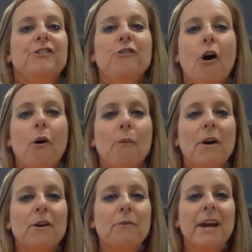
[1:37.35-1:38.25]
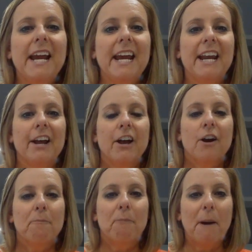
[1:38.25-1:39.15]
You don't want to read
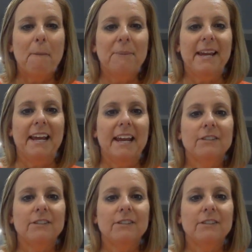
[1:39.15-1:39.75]
bumpy.